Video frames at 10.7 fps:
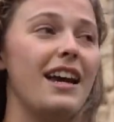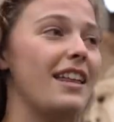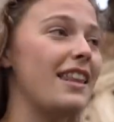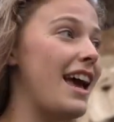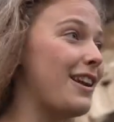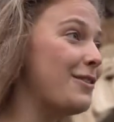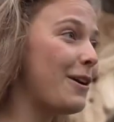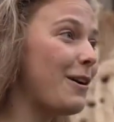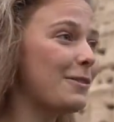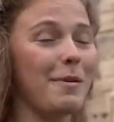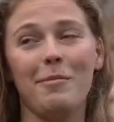And then who
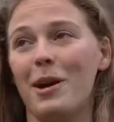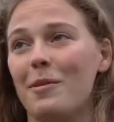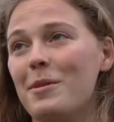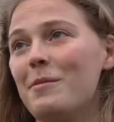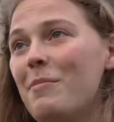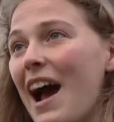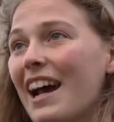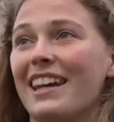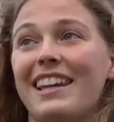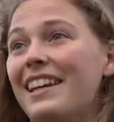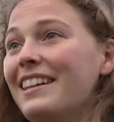knows, maybe I'll be
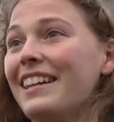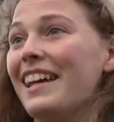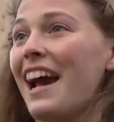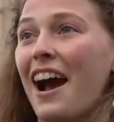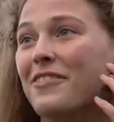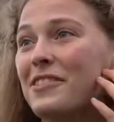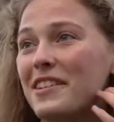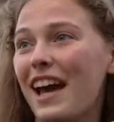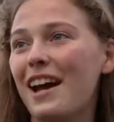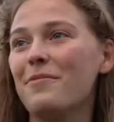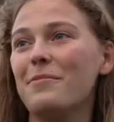back in Italy after
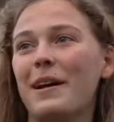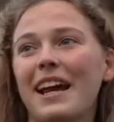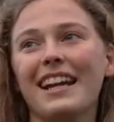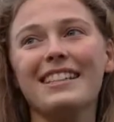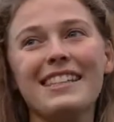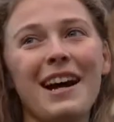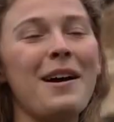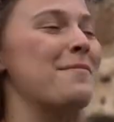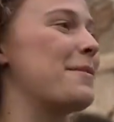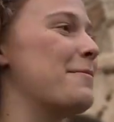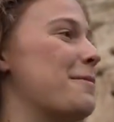that playing some